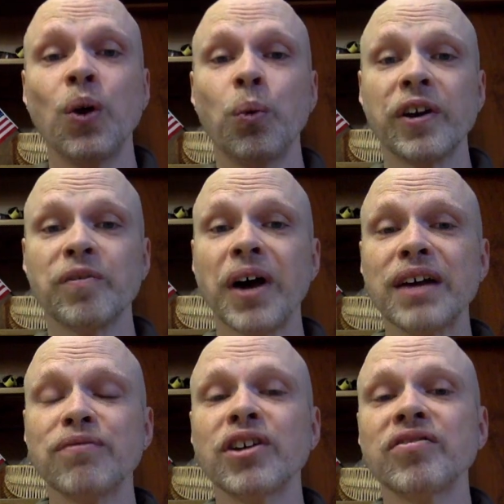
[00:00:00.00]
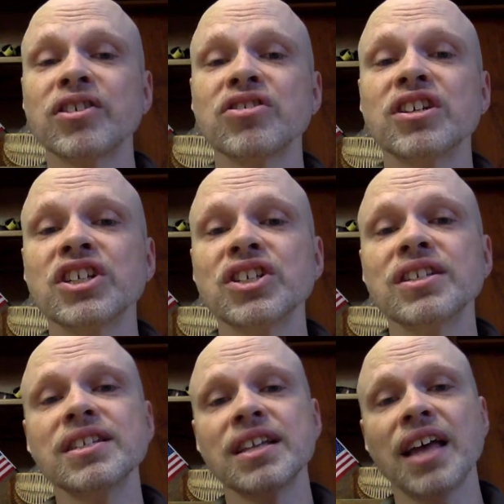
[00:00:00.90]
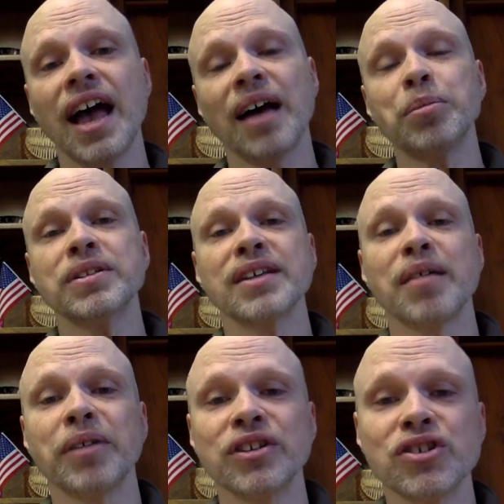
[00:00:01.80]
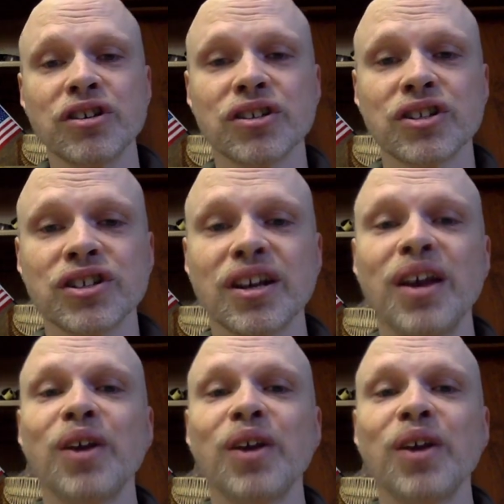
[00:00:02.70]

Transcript: One of my favorite traditions happens at my church.